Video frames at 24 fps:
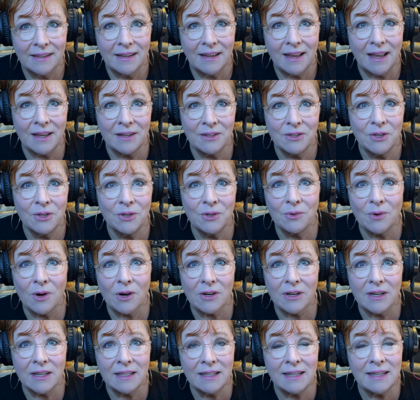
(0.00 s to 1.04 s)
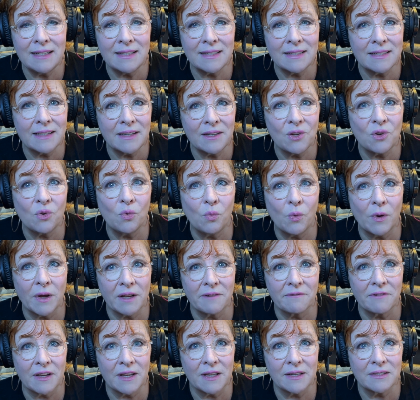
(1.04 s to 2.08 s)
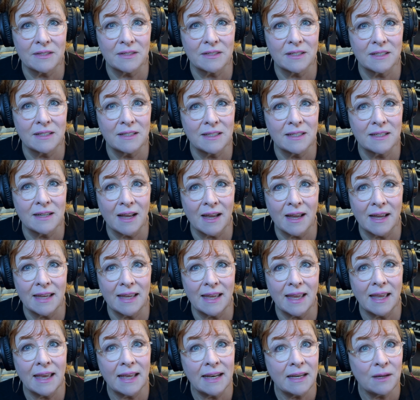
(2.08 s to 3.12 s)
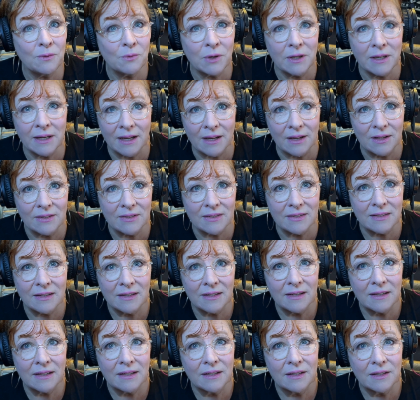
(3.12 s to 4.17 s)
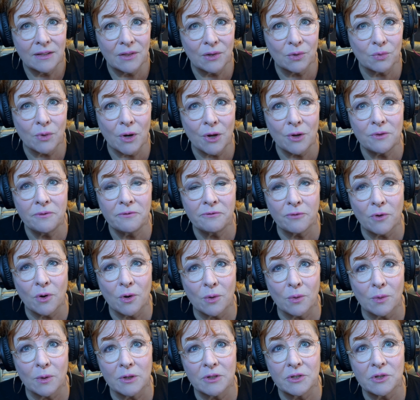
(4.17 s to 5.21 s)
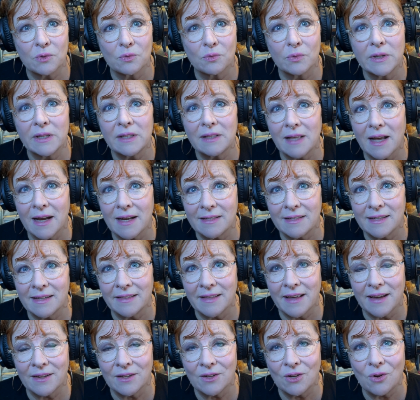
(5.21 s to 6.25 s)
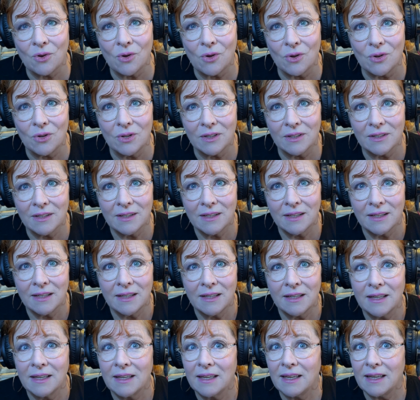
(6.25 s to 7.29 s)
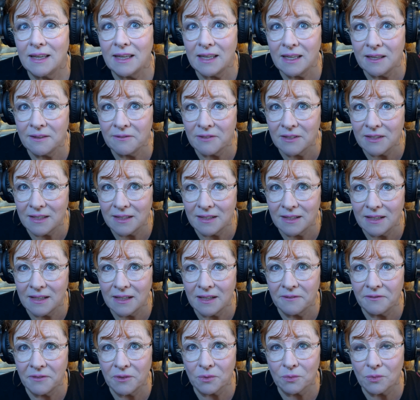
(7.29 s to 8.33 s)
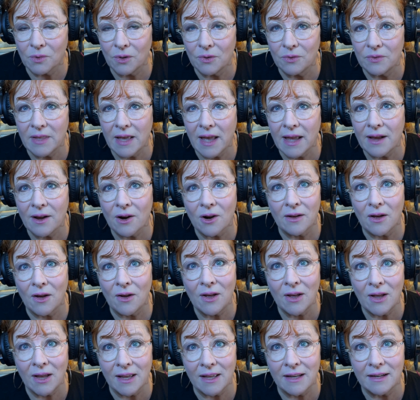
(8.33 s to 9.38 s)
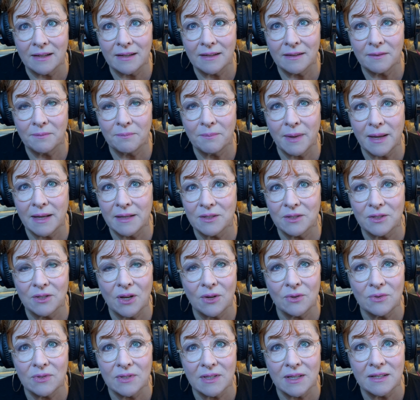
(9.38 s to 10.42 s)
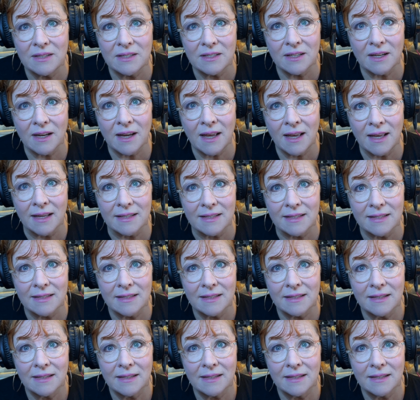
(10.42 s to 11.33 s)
And who are any single one of us to deny anyone else the road forward to realizing that goal, even if the road they are on makes no sense to us?